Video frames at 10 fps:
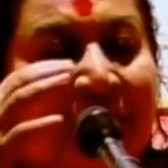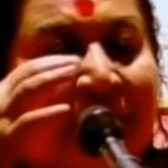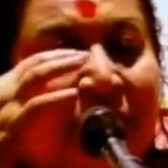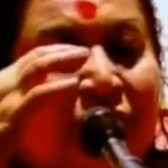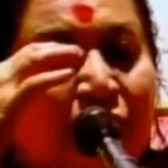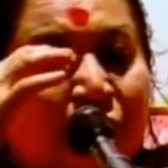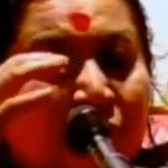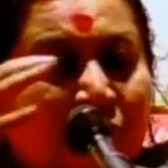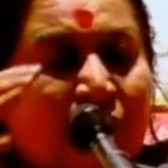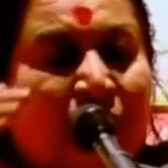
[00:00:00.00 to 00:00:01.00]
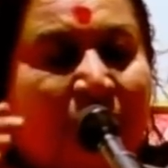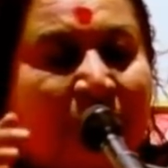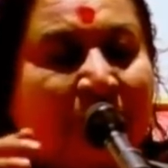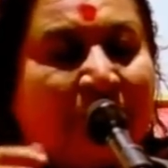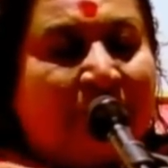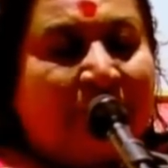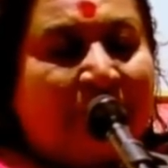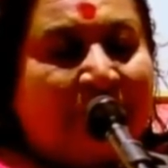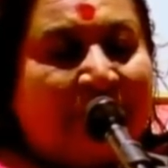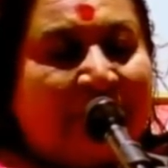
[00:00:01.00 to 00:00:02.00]
it has to move,
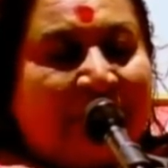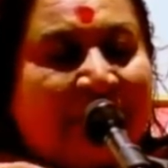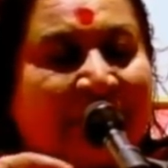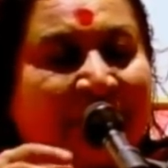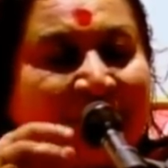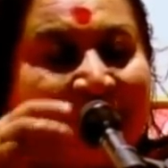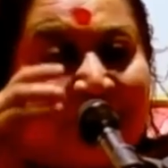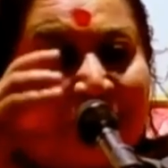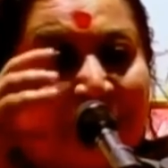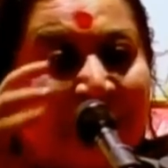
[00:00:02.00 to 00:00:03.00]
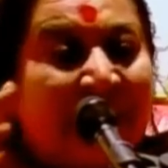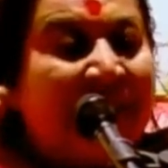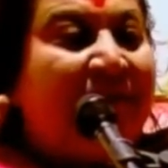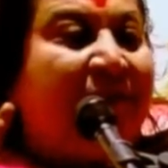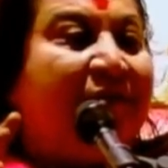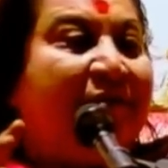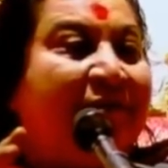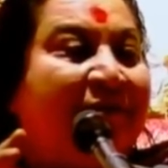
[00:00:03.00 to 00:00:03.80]
it has to nourish.